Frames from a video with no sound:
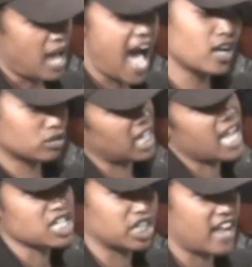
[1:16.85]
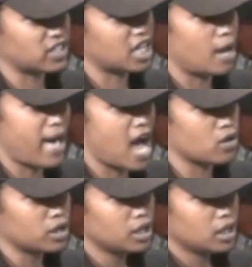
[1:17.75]
I don't think I should have to come
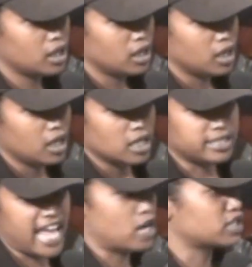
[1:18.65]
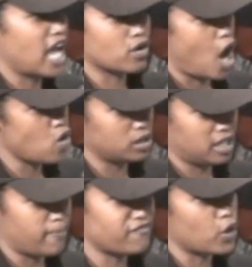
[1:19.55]
out downtown
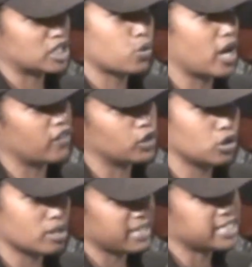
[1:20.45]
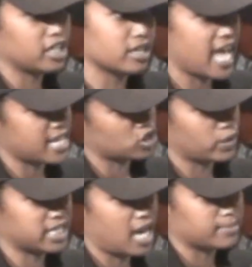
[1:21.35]
Oakland before 12 noon and be tear
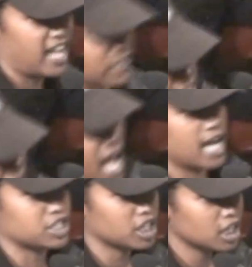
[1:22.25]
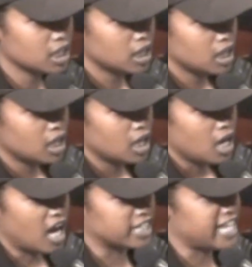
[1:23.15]
gassed every time I had to dodge
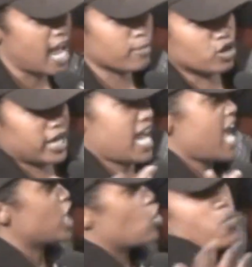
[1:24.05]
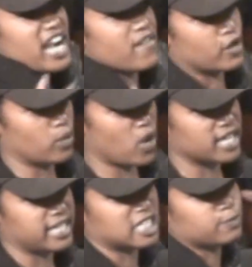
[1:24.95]
a damn grenade or whatever it
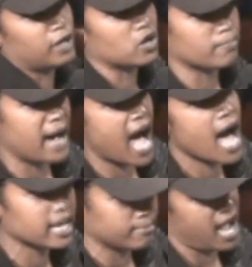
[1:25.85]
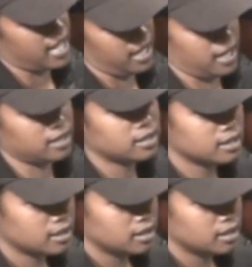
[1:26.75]
was that exploded behind my head.